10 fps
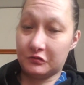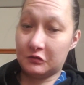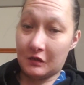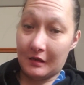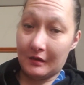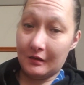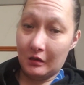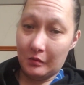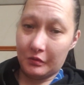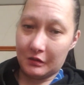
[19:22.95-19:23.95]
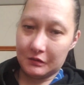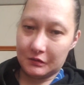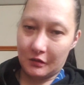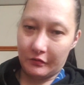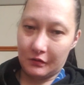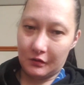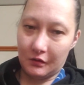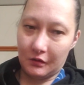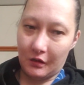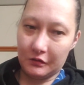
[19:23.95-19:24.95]
today because of
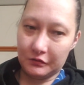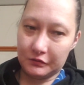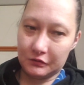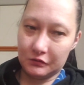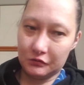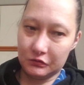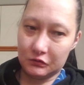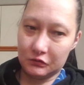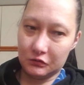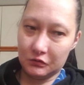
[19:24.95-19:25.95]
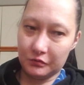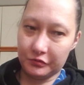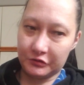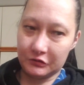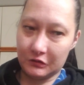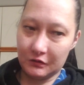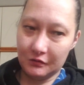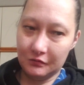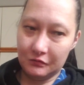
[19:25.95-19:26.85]
the I use the YouTube studio